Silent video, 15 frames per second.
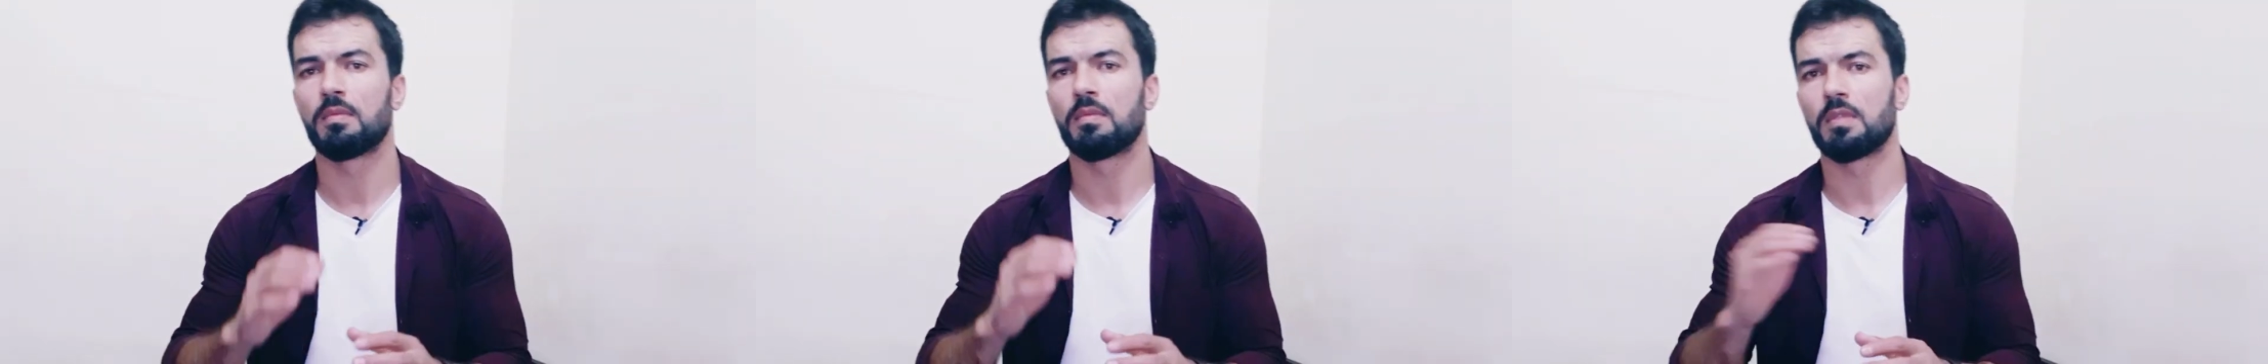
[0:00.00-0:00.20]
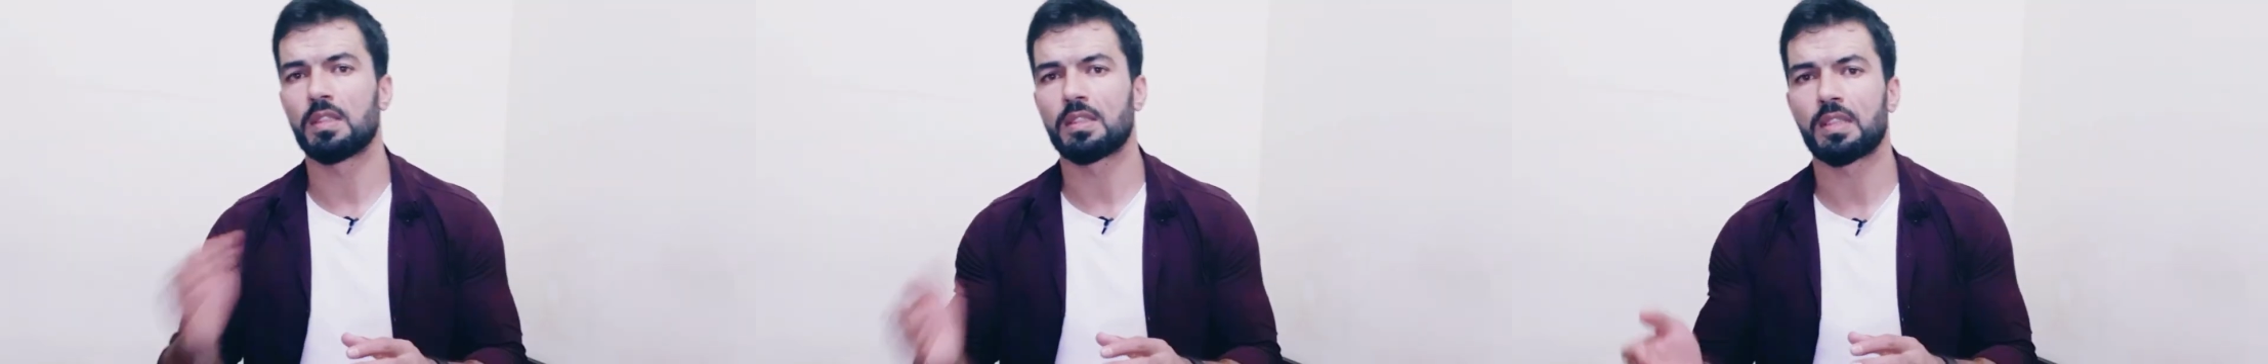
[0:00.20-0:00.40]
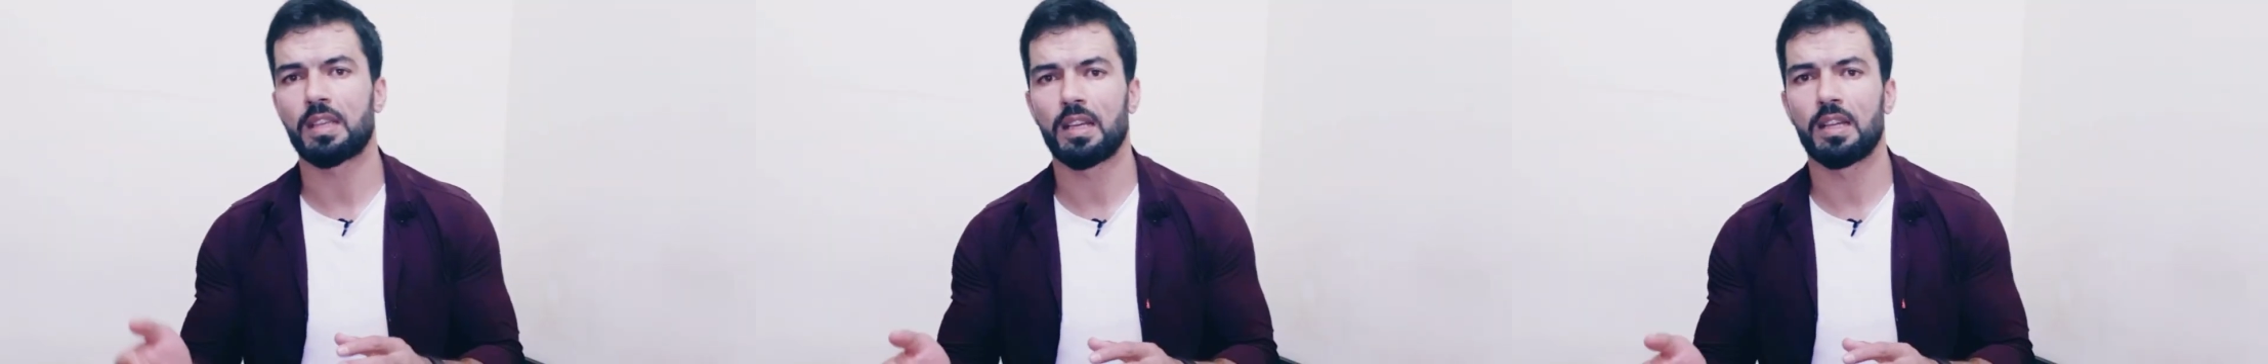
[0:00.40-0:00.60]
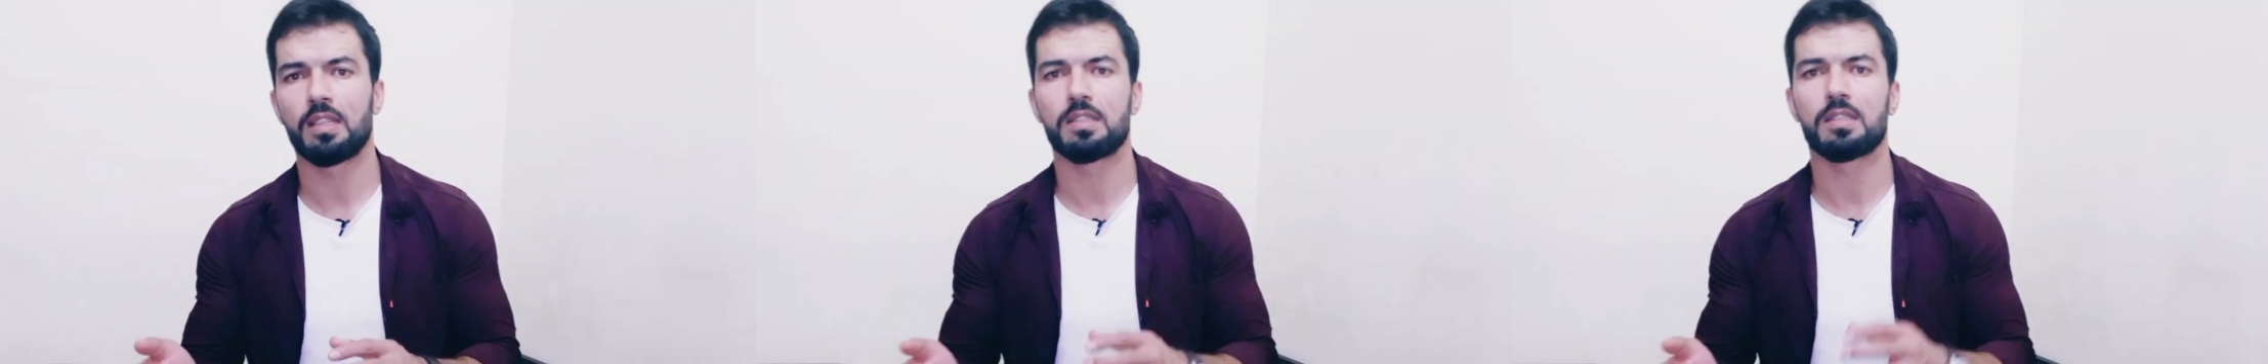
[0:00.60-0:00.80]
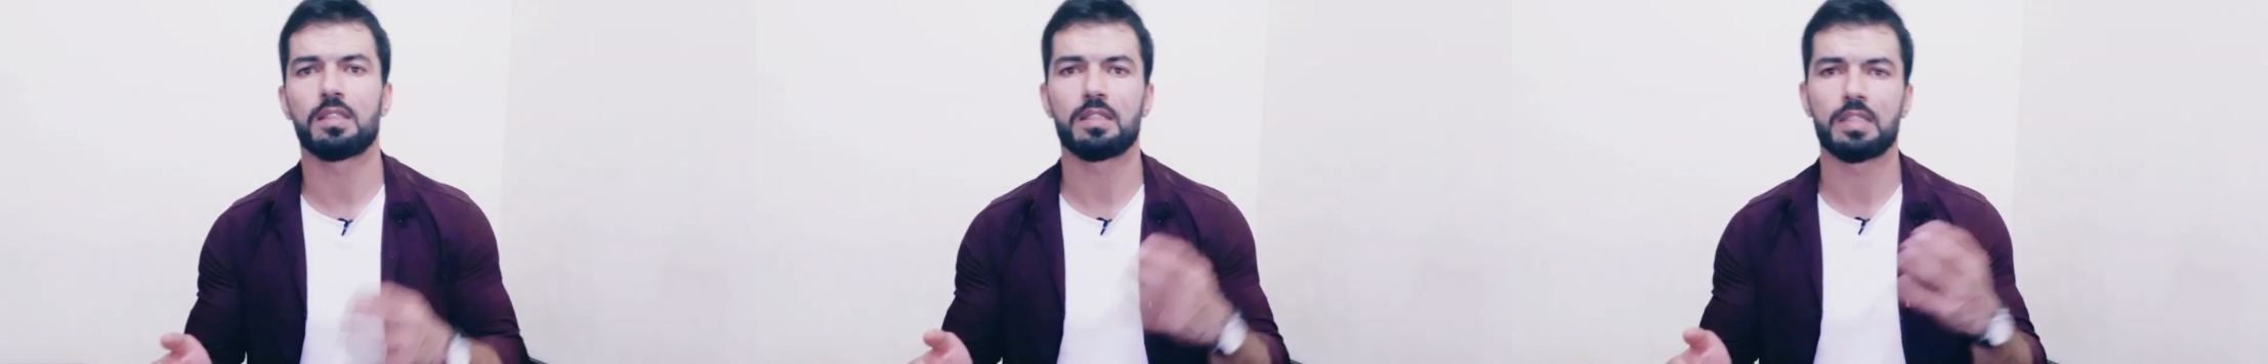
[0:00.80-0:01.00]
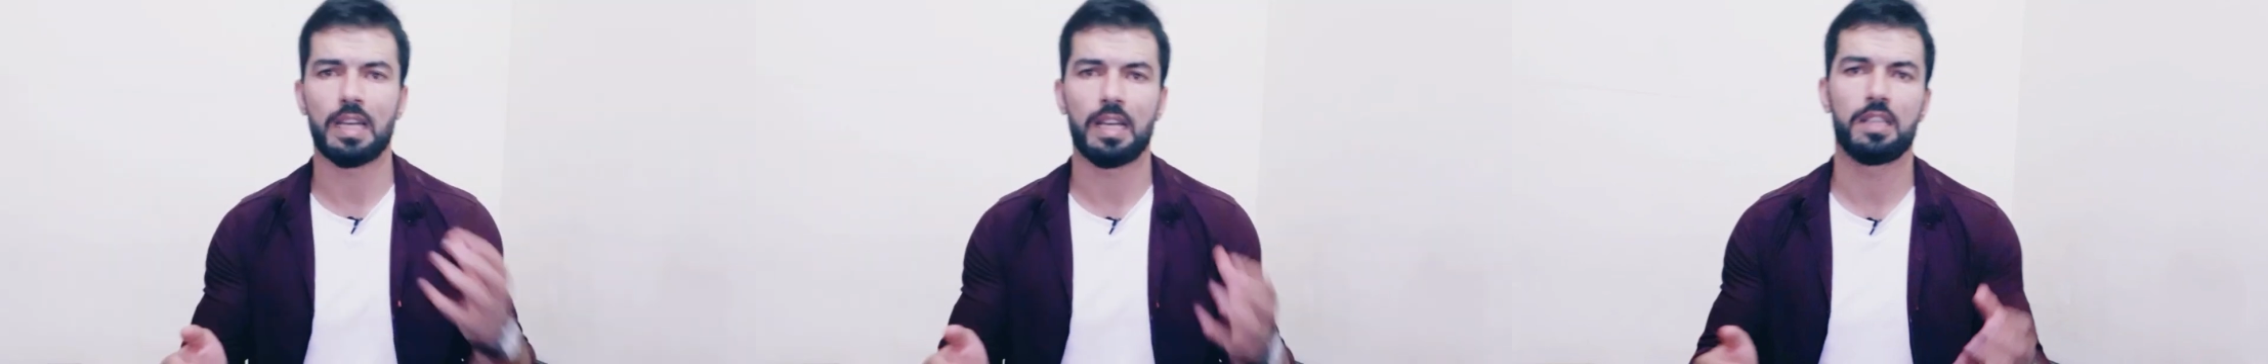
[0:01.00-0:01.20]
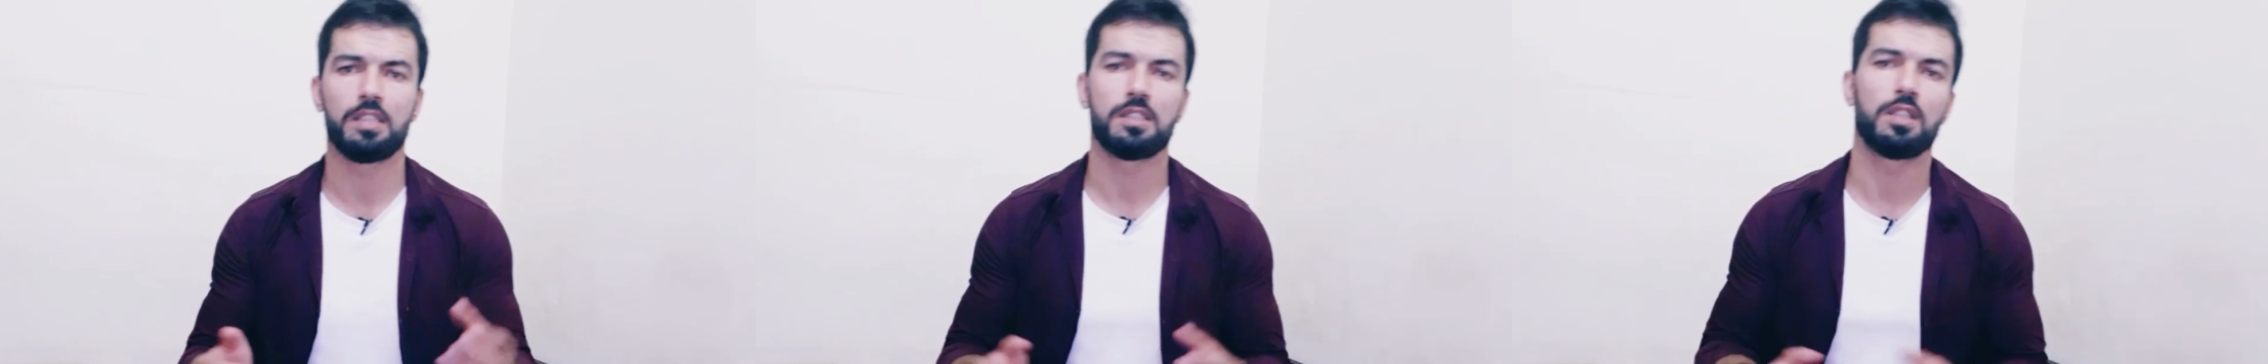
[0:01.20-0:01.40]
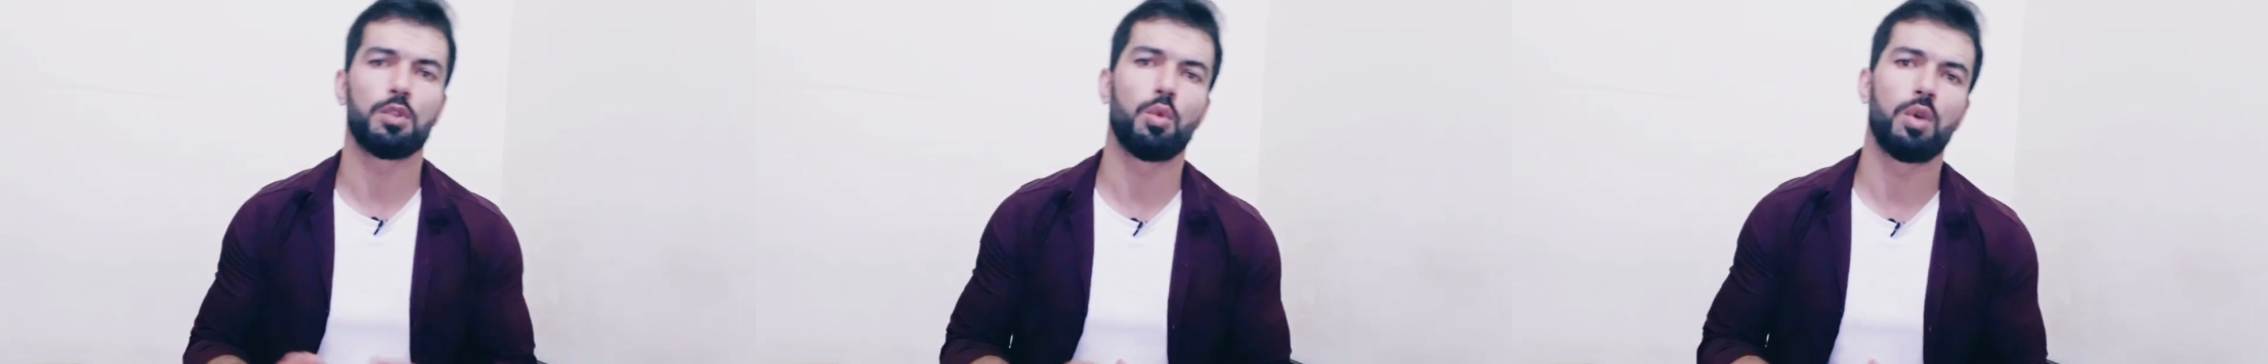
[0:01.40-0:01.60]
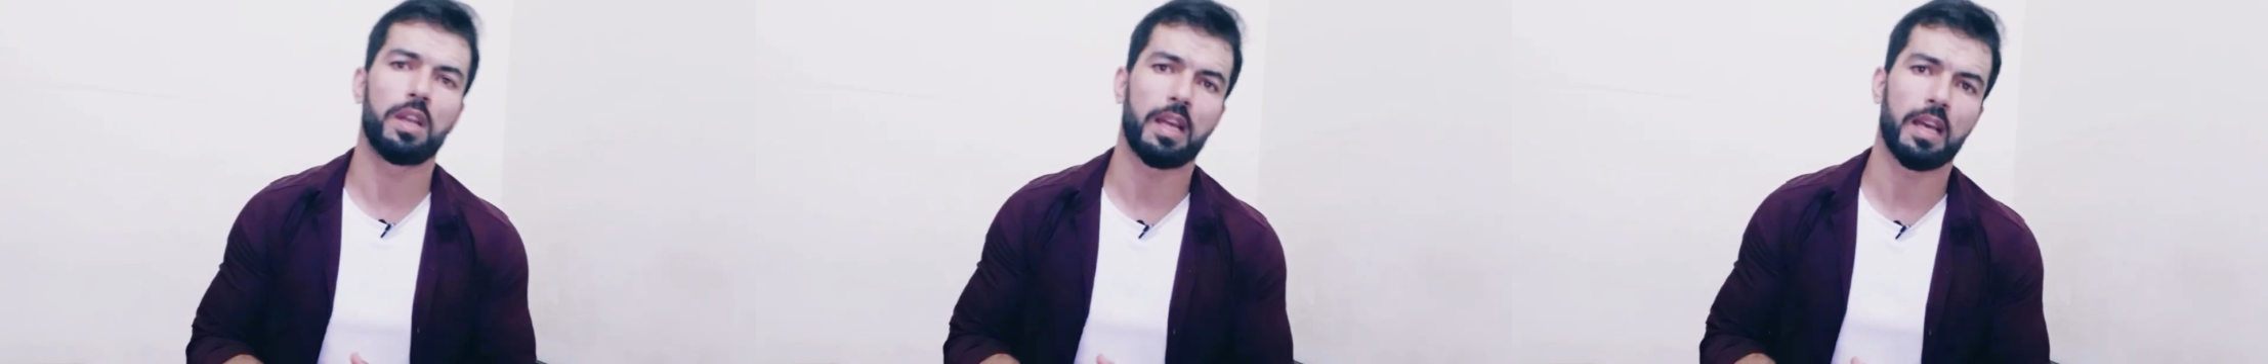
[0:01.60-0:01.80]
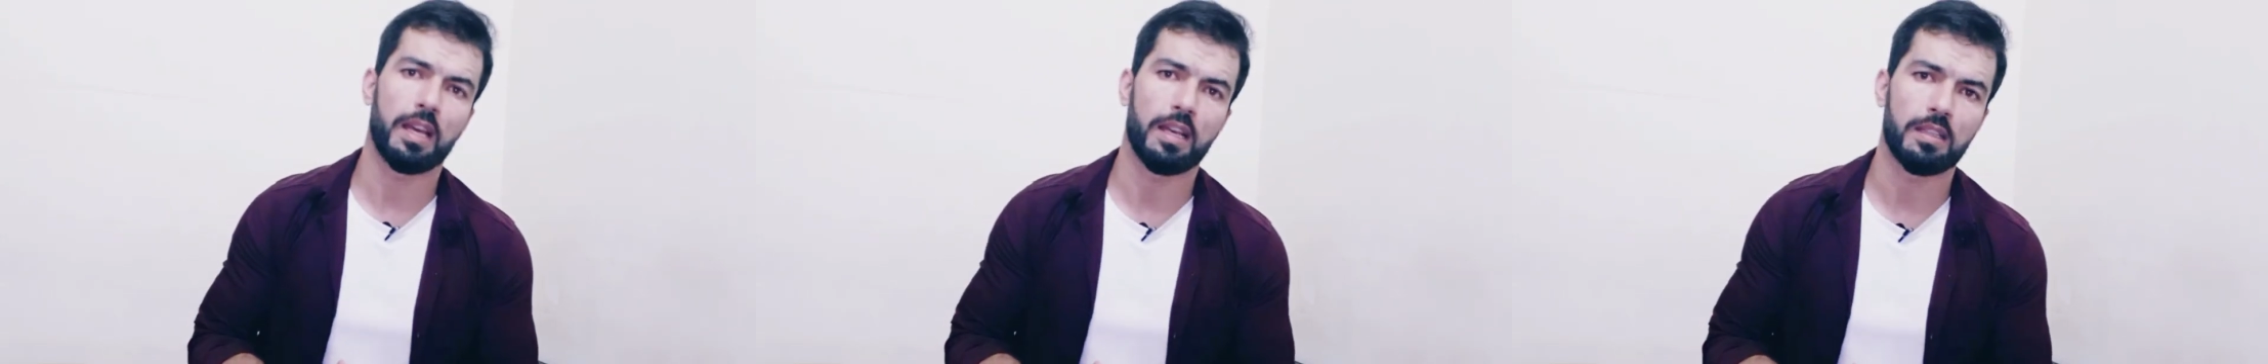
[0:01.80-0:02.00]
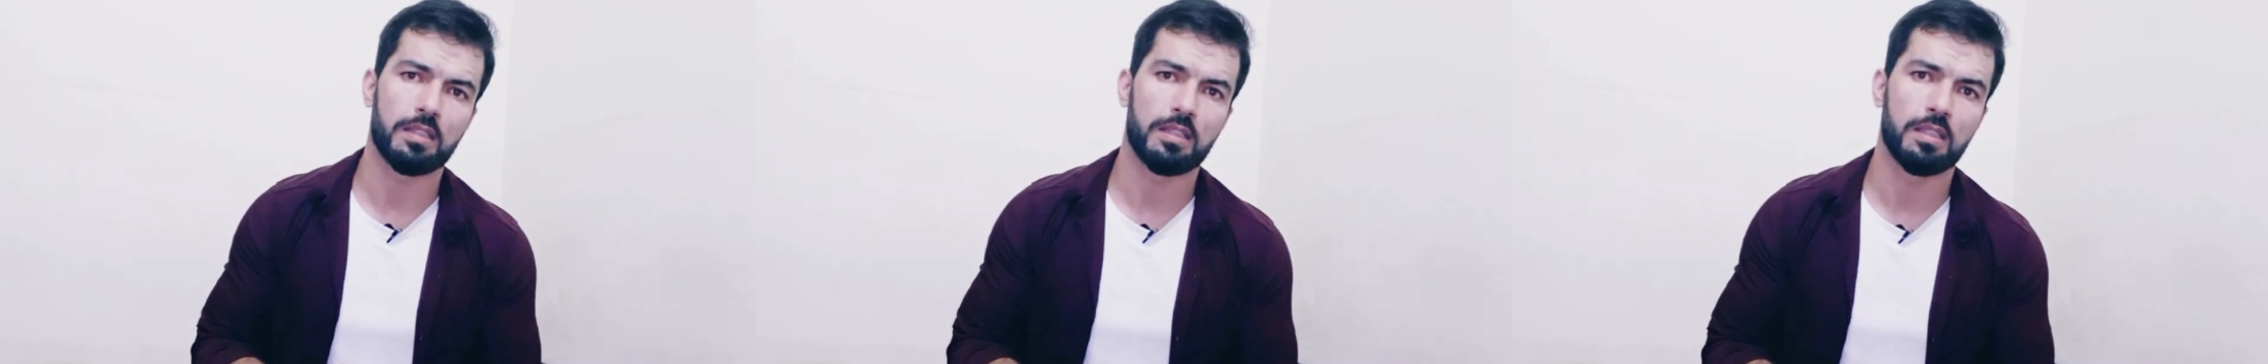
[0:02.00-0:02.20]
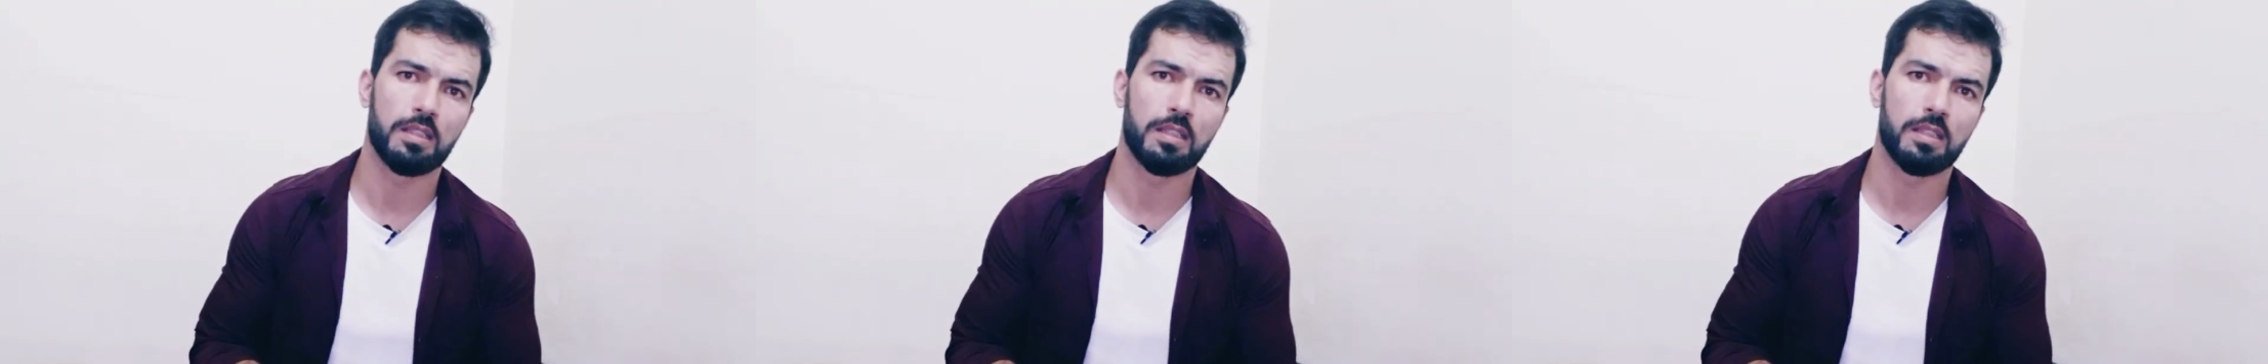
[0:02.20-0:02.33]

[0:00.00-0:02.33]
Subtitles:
The skills and talents that one has